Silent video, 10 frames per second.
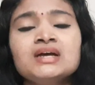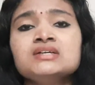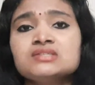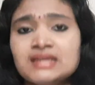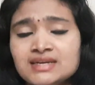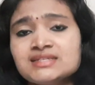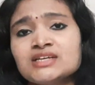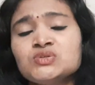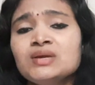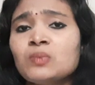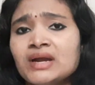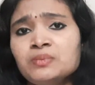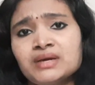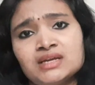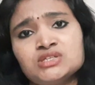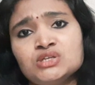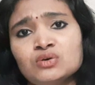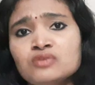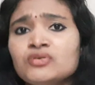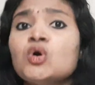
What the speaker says: So there is actually a wide variety of